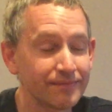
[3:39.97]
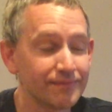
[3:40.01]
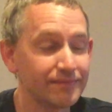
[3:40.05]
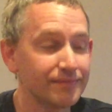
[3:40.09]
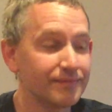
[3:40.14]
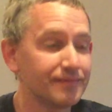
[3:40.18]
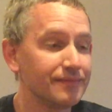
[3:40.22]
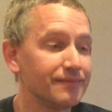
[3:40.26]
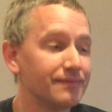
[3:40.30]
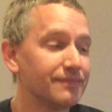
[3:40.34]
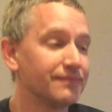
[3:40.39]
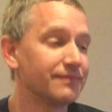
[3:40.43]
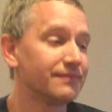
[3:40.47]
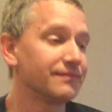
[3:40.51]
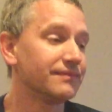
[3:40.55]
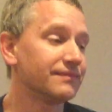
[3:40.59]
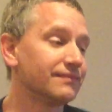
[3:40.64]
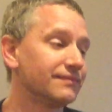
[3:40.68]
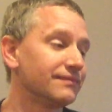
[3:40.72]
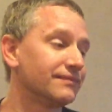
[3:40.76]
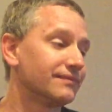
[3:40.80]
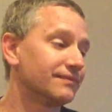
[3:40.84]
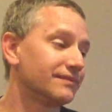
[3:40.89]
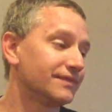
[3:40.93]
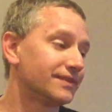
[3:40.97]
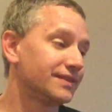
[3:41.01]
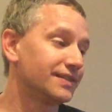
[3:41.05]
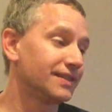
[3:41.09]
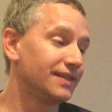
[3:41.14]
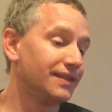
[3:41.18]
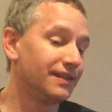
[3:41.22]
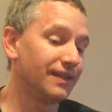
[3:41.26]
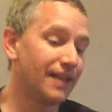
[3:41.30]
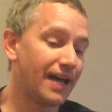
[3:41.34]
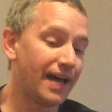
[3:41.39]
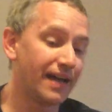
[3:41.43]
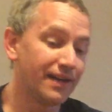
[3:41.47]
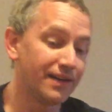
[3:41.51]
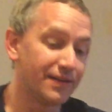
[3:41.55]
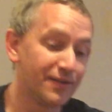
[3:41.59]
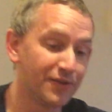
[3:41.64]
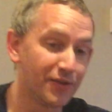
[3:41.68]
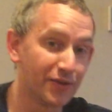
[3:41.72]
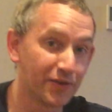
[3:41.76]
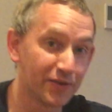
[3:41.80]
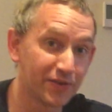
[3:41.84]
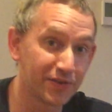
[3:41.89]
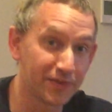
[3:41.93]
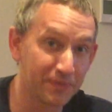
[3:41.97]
Mmm, it's a lot of no